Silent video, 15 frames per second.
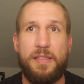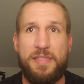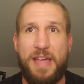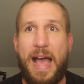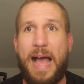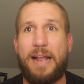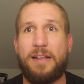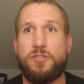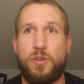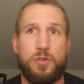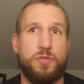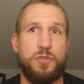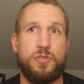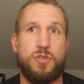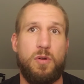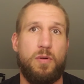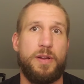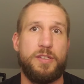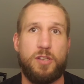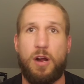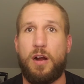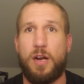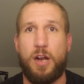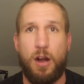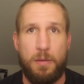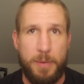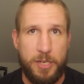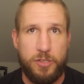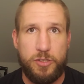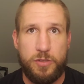that social stories are
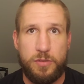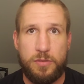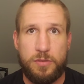garbage,